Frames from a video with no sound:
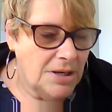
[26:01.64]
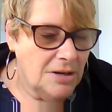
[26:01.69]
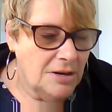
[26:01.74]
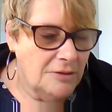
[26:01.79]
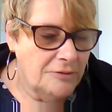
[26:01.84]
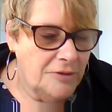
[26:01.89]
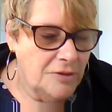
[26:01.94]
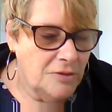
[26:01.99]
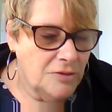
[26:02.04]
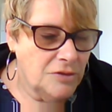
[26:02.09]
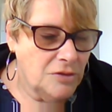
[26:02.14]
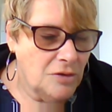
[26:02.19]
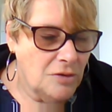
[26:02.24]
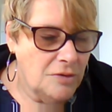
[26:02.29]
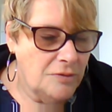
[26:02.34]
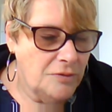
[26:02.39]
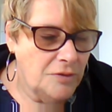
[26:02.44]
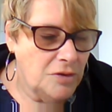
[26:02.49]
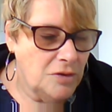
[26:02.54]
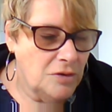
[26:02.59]
and I feel sorry
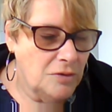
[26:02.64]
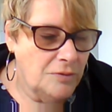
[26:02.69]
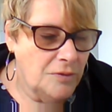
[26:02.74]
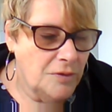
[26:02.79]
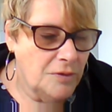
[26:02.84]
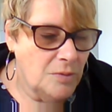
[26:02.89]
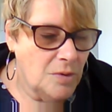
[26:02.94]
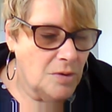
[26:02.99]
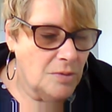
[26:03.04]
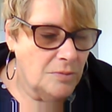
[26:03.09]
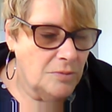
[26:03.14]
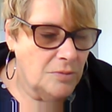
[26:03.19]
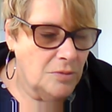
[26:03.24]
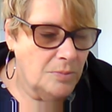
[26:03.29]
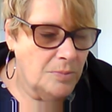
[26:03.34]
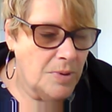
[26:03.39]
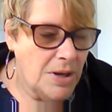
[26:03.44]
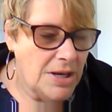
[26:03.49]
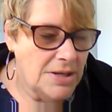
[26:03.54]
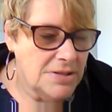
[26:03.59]
for you for what you're
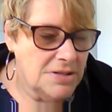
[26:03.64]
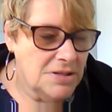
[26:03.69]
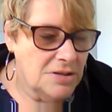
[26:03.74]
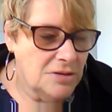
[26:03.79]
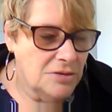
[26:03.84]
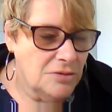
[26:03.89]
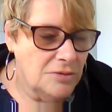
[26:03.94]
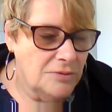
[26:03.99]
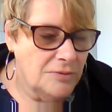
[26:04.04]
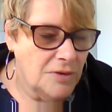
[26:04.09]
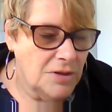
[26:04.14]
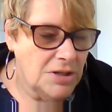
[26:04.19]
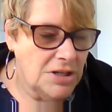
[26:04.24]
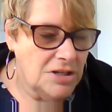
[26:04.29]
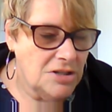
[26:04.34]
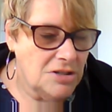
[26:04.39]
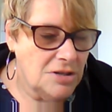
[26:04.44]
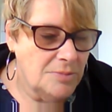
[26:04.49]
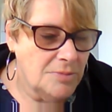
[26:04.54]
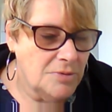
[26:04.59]
passing through
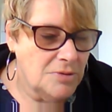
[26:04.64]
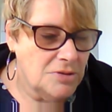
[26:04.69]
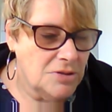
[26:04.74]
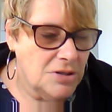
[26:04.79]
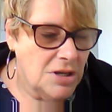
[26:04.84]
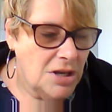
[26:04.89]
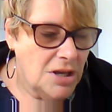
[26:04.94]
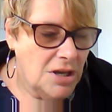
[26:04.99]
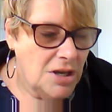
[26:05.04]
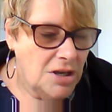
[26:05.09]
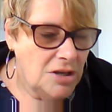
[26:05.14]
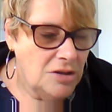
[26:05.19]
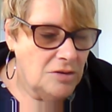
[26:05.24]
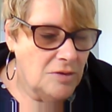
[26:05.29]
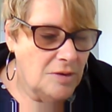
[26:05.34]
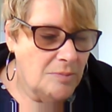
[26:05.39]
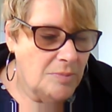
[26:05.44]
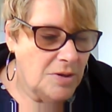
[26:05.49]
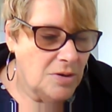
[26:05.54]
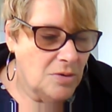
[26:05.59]
financially because you
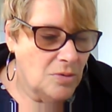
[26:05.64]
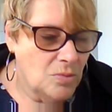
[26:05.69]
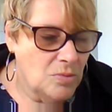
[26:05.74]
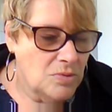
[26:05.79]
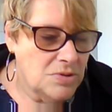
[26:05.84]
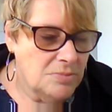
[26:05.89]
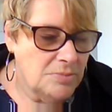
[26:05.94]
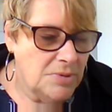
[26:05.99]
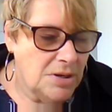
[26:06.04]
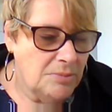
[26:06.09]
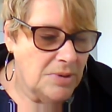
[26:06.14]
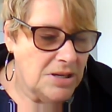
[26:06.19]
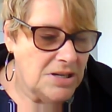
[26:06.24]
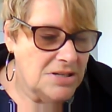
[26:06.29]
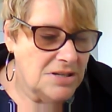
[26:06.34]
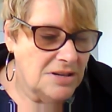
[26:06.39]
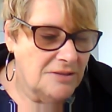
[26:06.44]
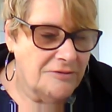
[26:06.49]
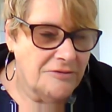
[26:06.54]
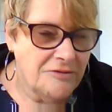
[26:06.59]
have been an awesome and
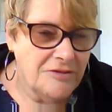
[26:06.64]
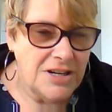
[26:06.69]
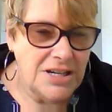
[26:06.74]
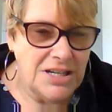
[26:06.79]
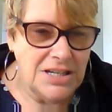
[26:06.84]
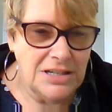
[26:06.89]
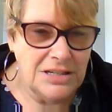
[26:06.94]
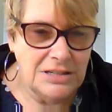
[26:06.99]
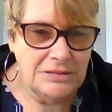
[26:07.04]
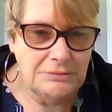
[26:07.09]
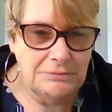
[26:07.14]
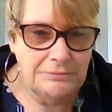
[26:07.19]
amazing friend.